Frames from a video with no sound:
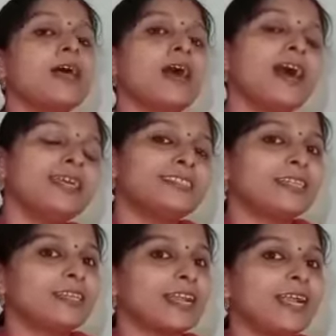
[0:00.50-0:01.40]
Hi
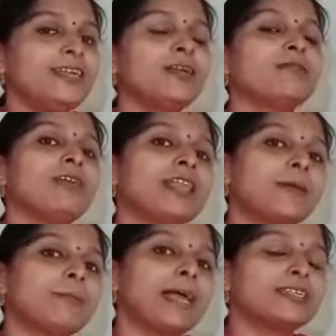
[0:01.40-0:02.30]
children,
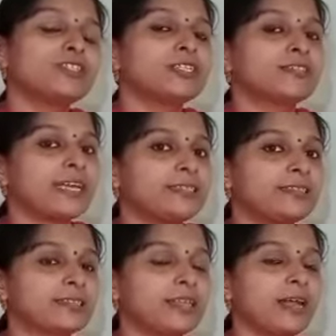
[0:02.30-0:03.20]
welcome back to your
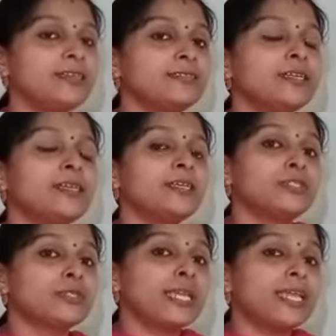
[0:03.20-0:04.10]
science class.
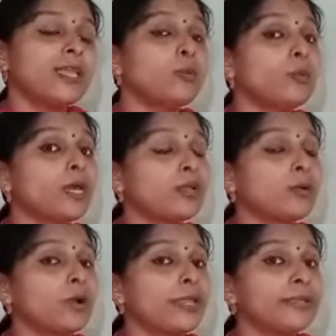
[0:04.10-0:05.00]
Today we are
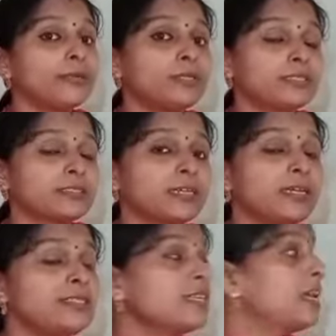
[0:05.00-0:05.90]
going to
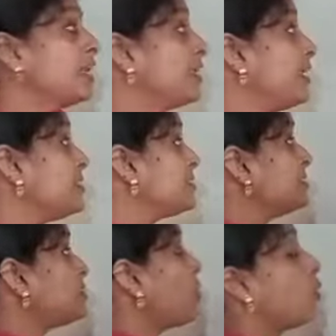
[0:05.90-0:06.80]
discuss
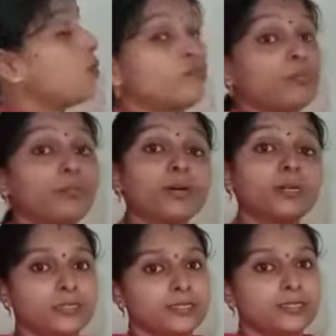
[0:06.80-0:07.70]
nest of
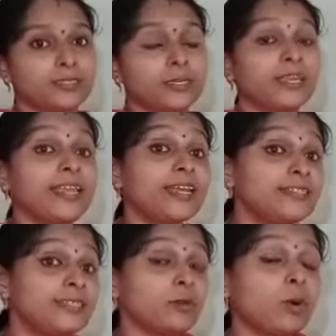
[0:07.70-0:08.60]
birds.
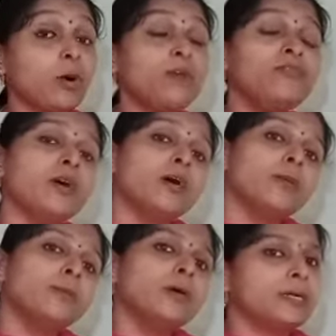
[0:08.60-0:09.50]
Nest of
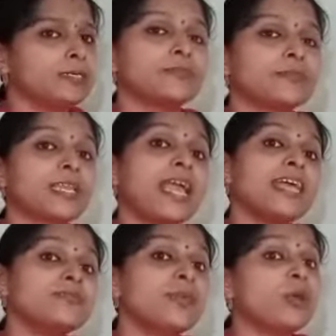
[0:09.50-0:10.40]
birds.
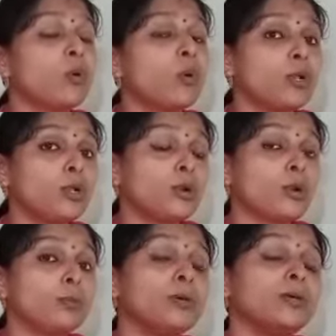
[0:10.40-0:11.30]
As we all
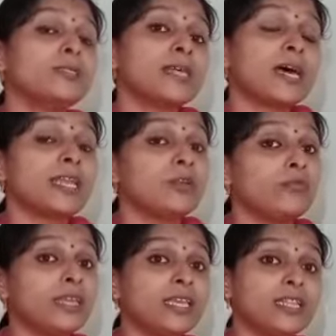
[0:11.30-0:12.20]
know, birds are
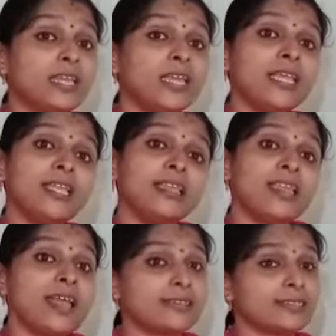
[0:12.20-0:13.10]
living in the
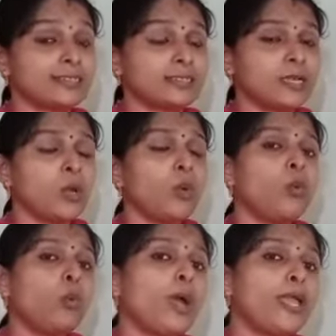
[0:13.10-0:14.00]
nest.
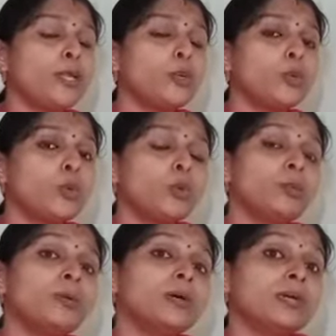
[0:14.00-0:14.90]
Why do
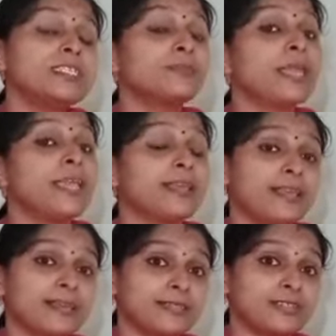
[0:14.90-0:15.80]
birds make
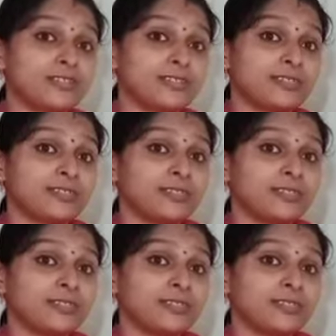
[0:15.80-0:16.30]
nest?